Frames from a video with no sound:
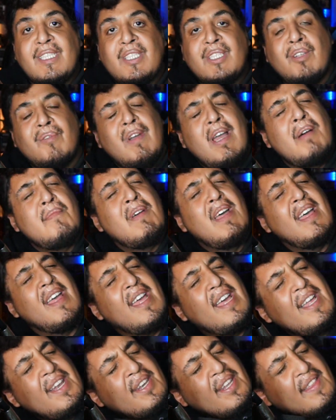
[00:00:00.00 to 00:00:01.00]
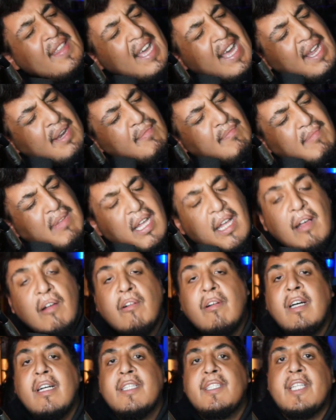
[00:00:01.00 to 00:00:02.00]
Instagram. Hit that
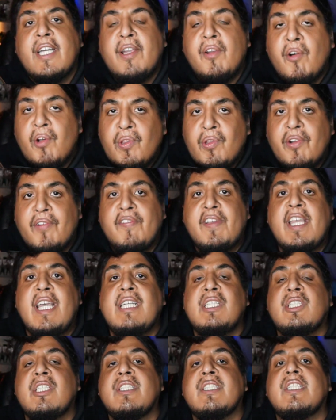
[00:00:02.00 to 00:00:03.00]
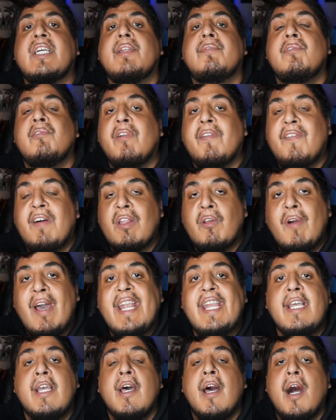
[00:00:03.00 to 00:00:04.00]
bell to get all notifications. And if you want to follow
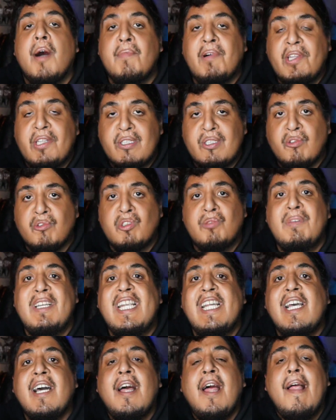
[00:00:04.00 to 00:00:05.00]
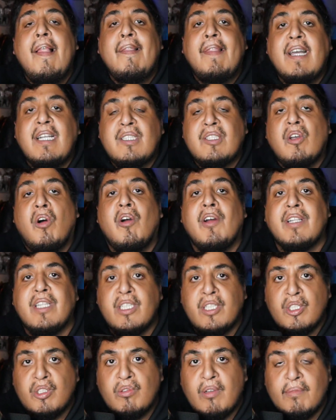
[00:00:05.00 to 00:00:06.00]
any of my other social media, links are in
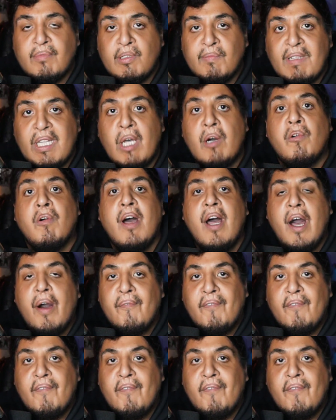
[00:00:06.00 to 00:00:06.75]
the description below.